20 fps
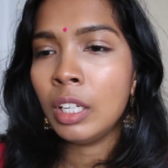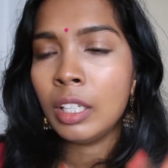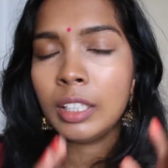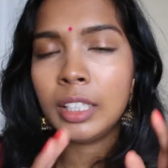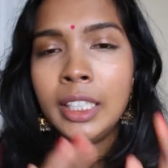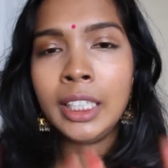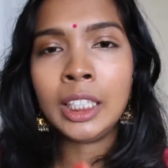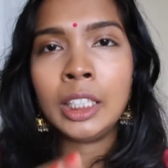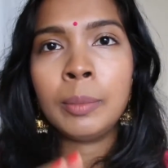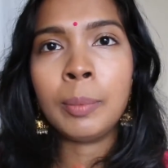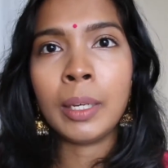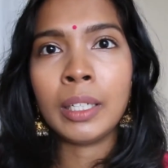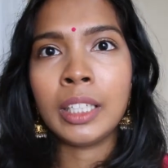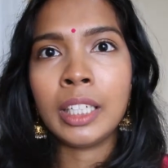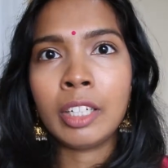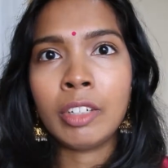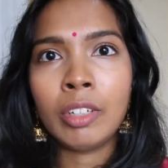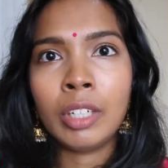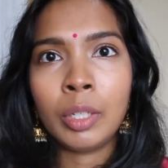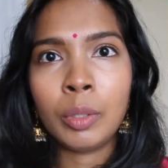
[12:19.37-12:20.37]
This
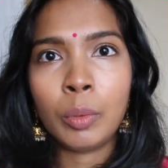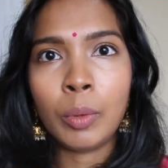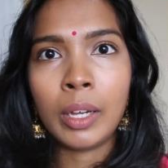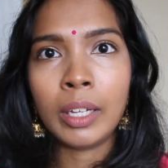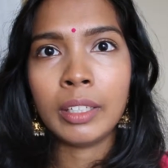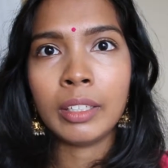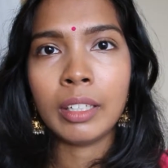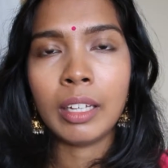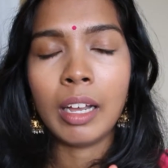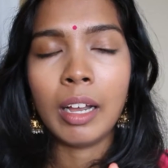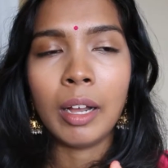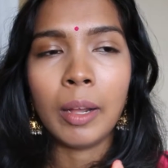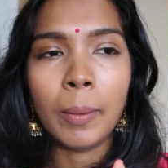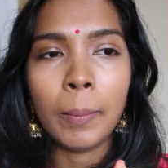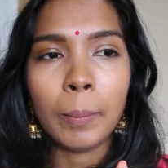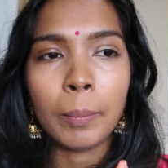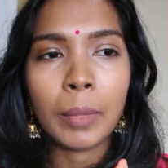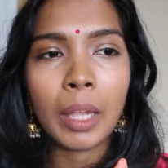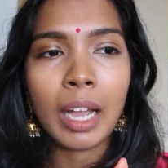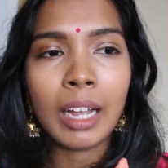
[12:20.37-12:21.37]
particular one,
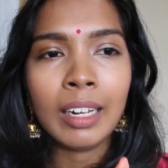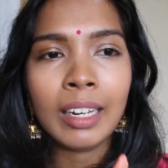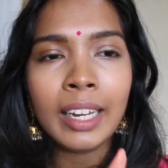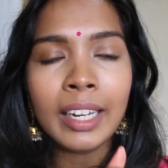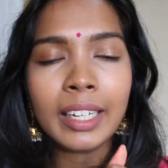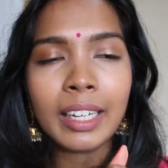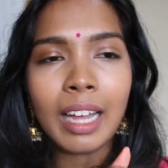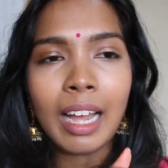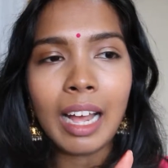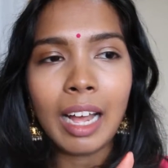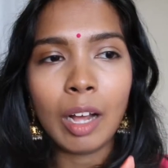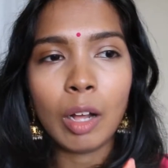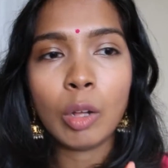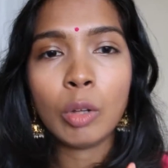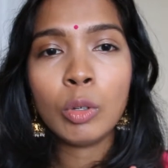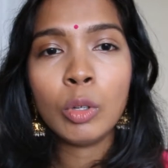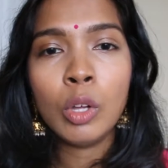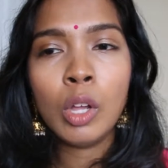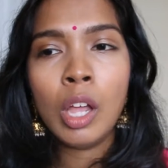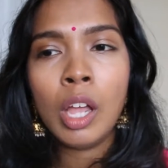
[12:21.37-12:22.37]
I like
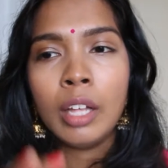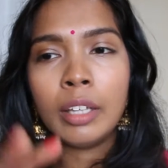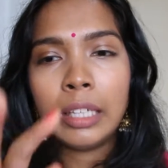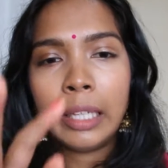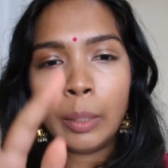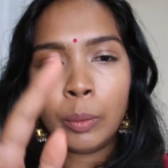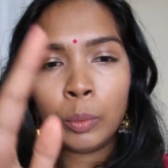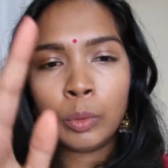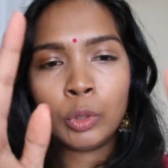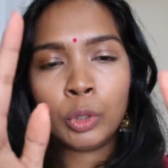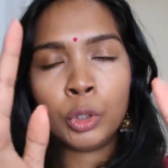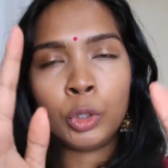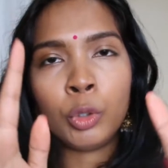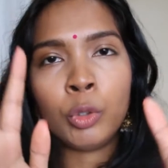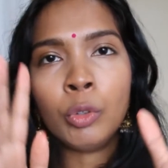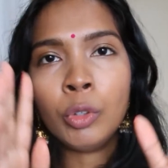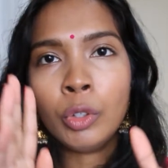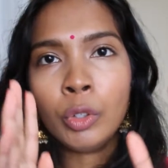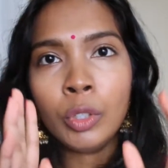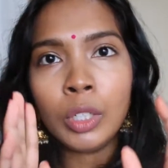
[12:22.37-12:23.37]
how they will
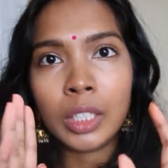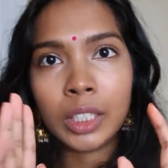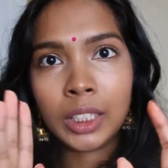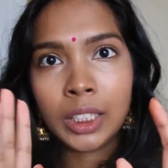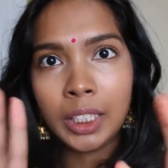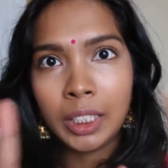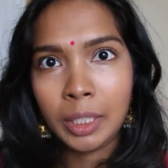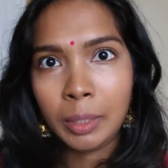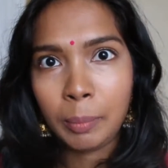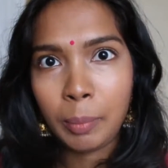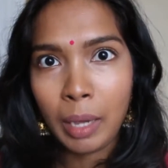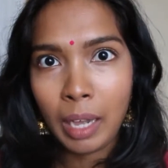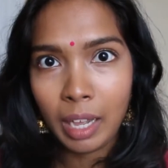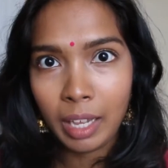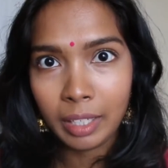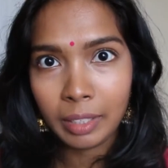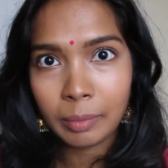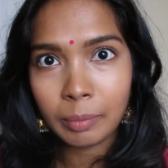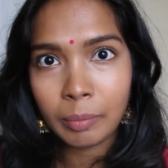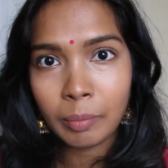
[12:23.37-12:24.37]
show you a certain part,
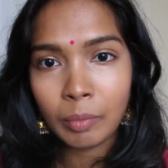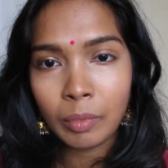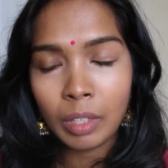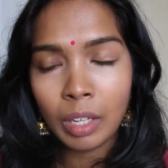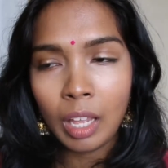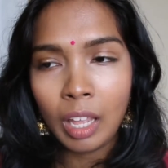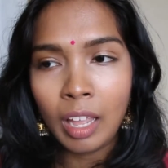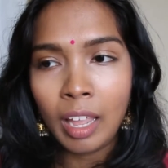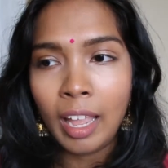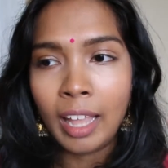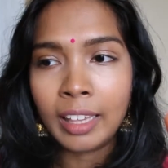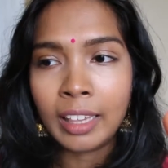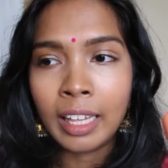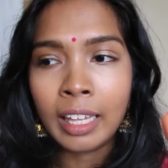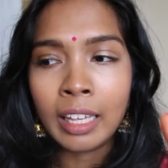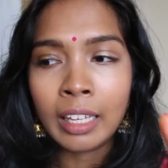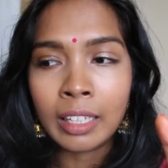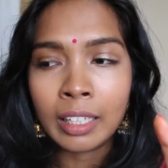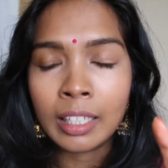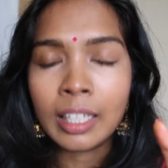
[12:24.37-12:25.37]
and
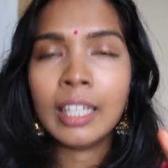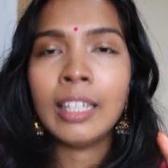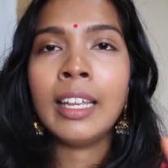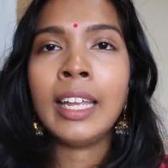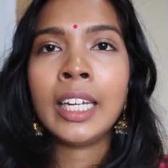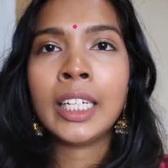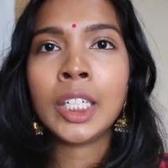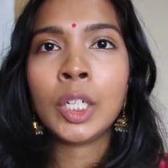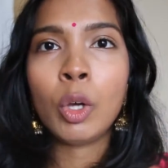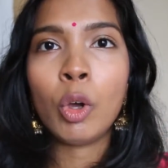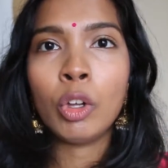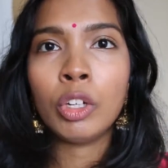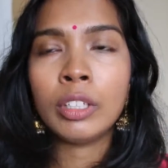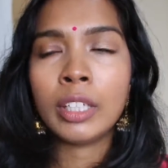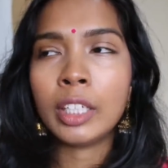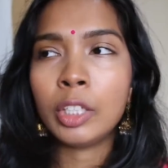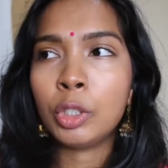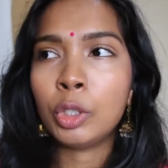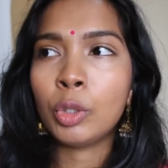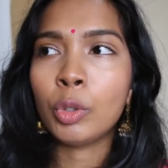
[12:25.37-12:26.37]
then later on
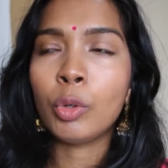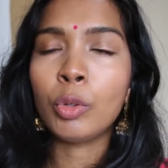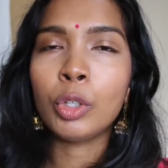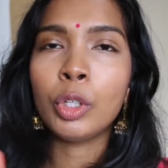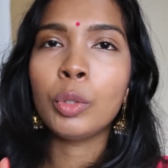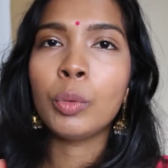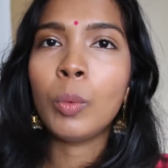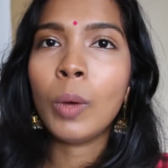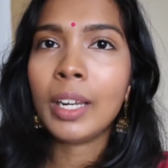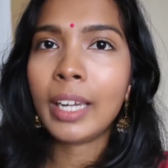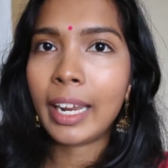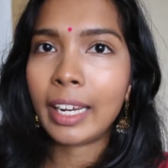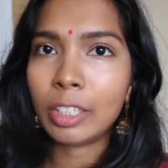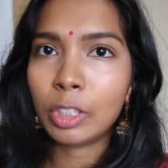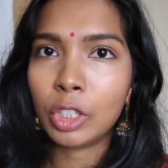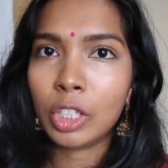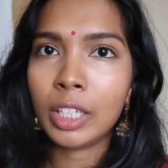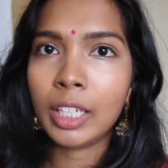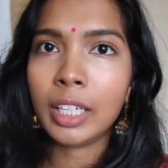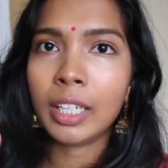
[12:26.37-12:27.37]
they show you what
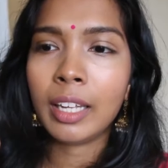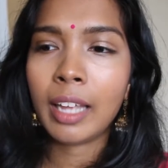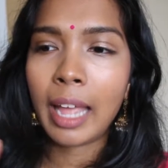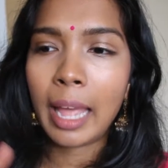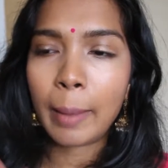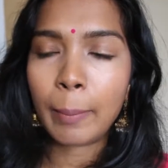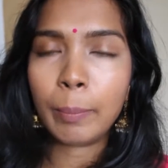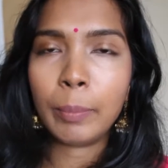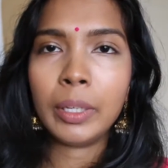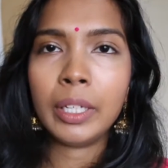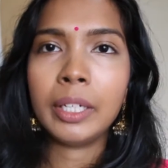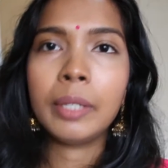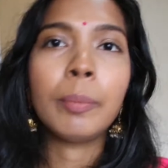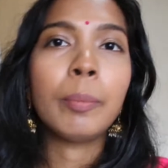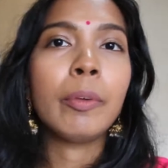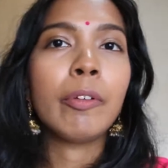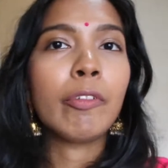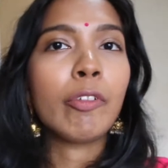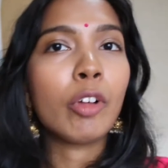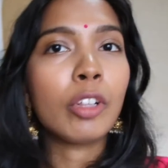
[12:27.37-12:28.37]
actually happened
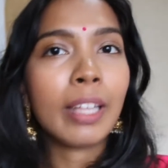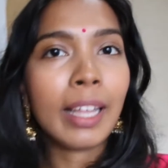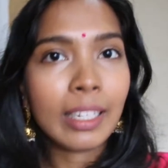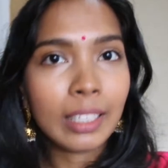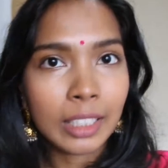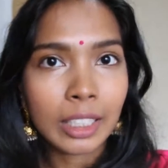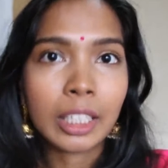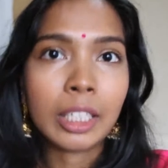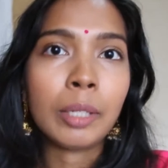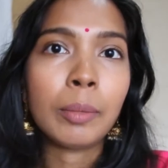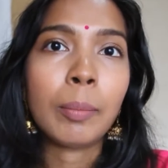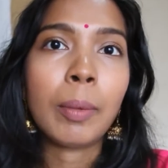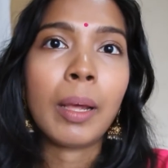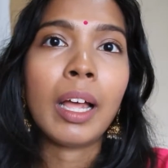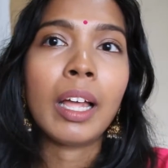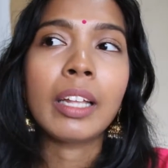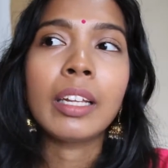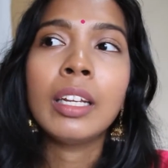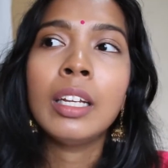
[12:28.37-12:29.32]
before that certain part